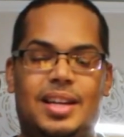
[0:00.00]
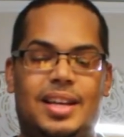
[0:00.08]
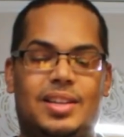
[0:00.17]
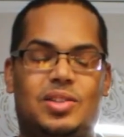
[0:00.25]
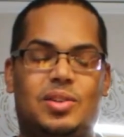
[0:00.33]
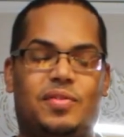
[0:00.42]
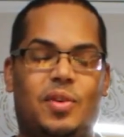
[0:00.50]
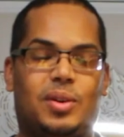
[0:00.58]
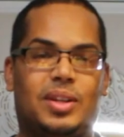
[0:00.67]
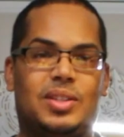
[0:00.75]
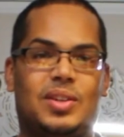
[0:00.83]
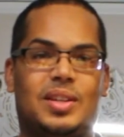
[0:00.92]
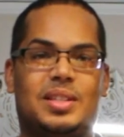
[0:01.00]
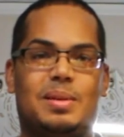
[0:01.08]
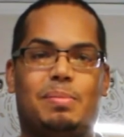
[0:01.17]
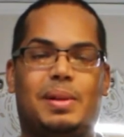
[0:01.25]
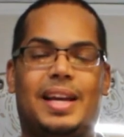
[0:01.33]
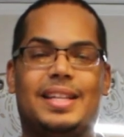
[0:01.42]
is to focus on some
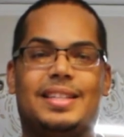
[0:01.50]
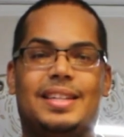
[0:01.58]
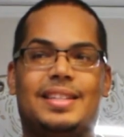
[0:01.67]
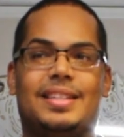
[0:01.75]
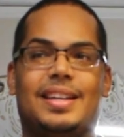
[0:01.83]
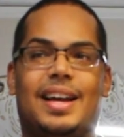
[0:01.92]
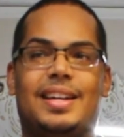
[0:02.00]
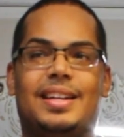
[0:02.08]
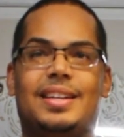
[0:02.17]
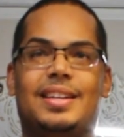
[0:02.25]
plants inside.